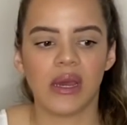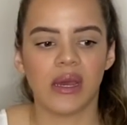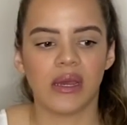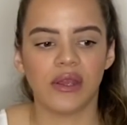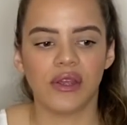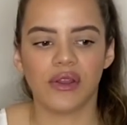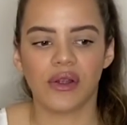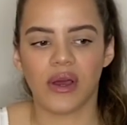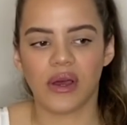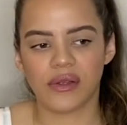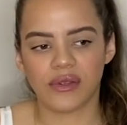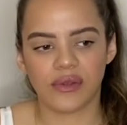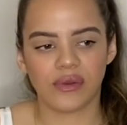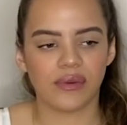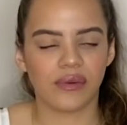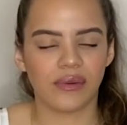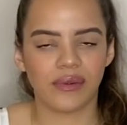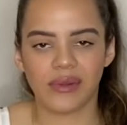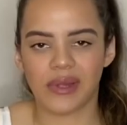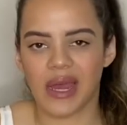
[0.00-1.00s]

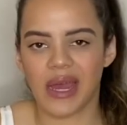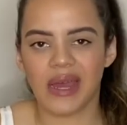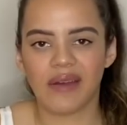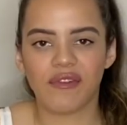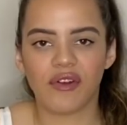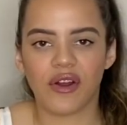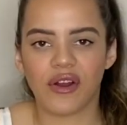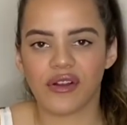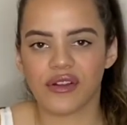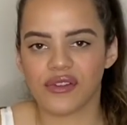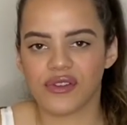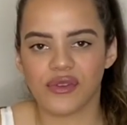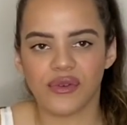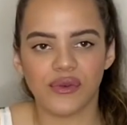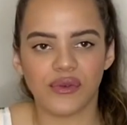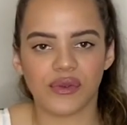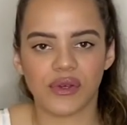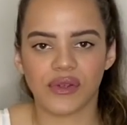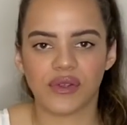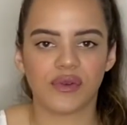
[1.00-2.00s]
I have Carter too,
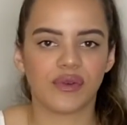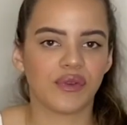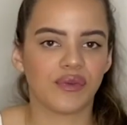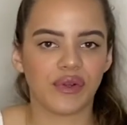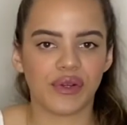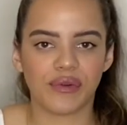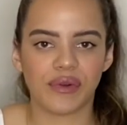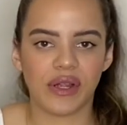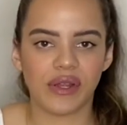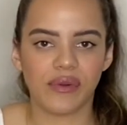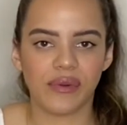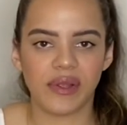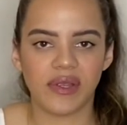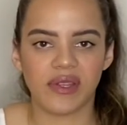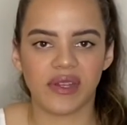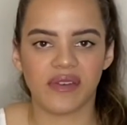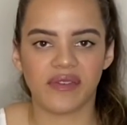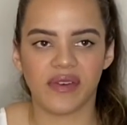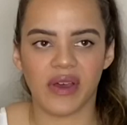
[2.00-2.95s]
so I was always running around doing stuff.